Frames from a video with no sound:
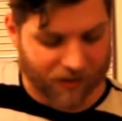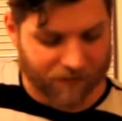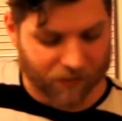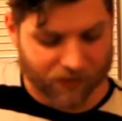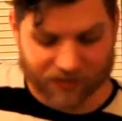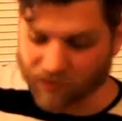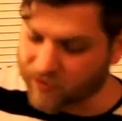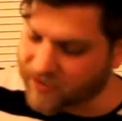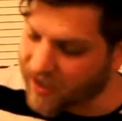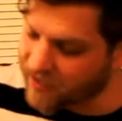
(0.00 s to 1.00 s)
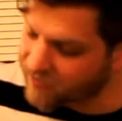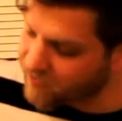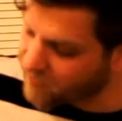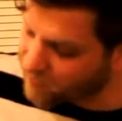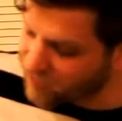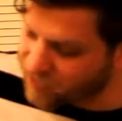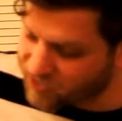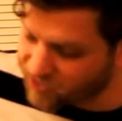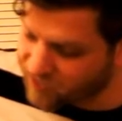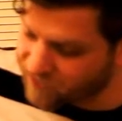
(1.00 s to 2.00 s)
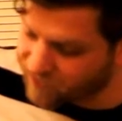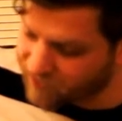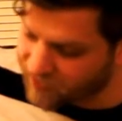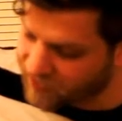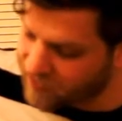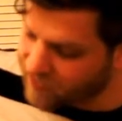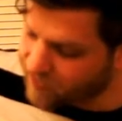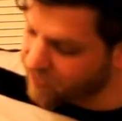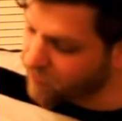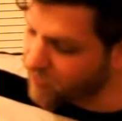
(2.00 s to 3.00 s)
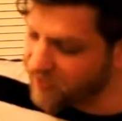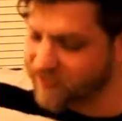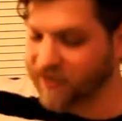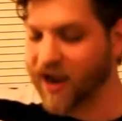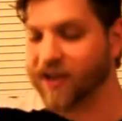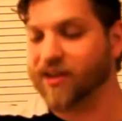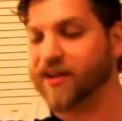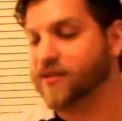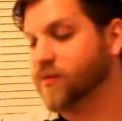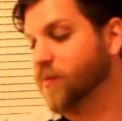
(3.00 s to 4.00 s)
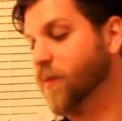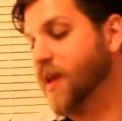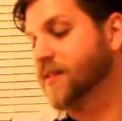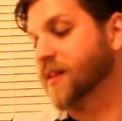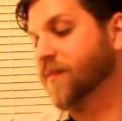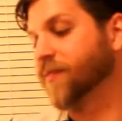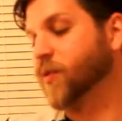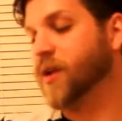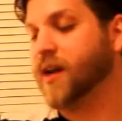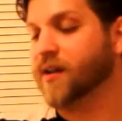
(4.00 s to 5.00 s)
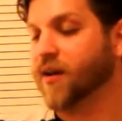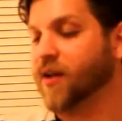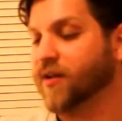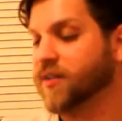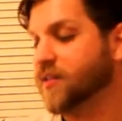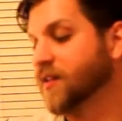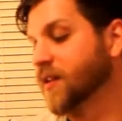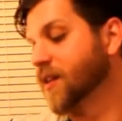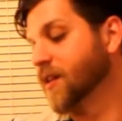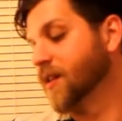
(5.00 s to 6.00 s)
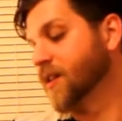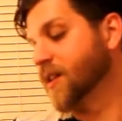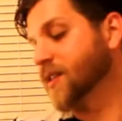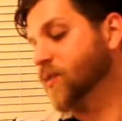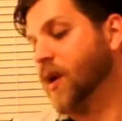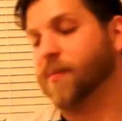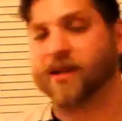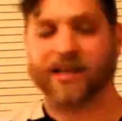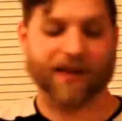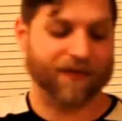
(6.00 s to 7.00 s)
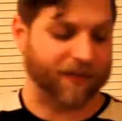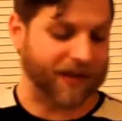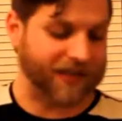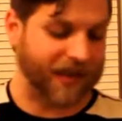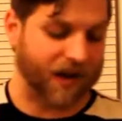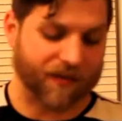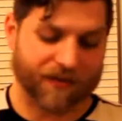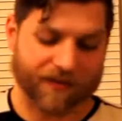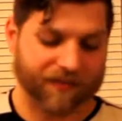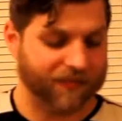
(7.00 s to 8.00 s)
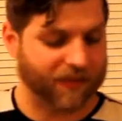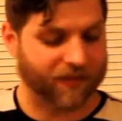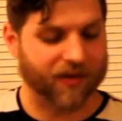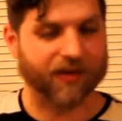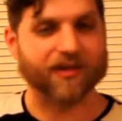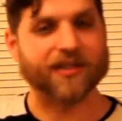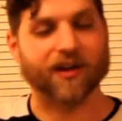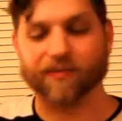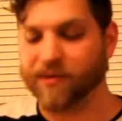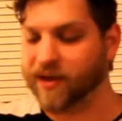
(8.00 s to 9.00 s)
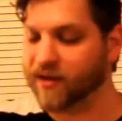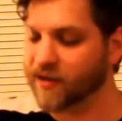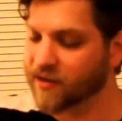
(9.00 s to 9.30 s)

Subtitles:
wants to retire there, I'm pretty sure. But anyways, I thought this was amazing. $29. This is what I'm gonna keep for myself. A little self pick